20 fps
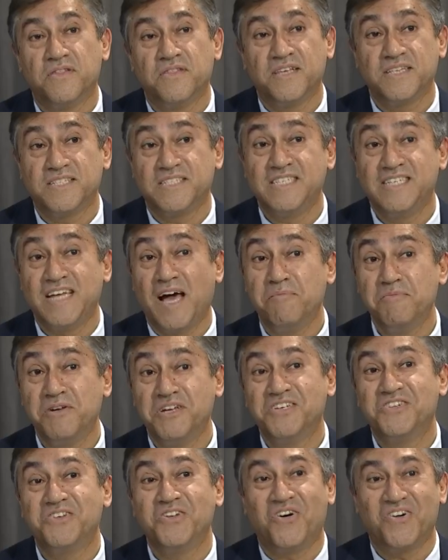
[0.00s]
This
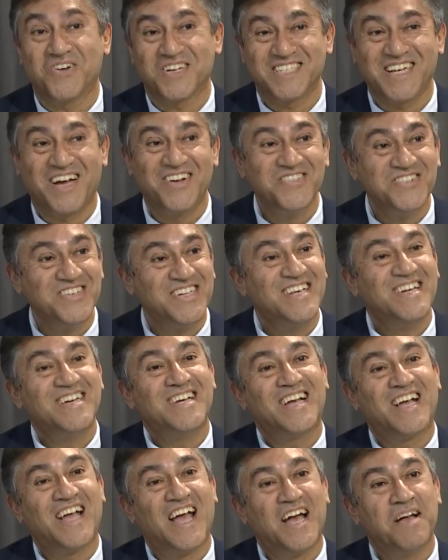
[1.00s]
damned lockdown
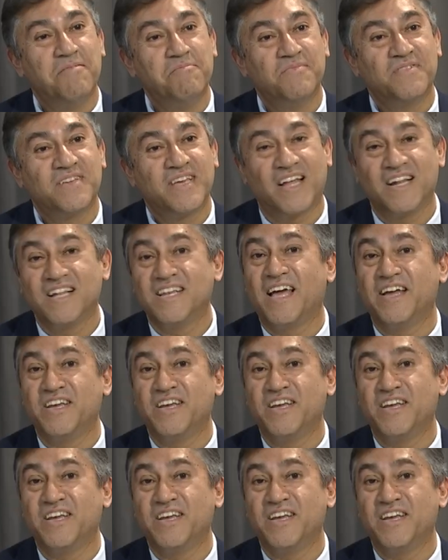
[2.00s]
can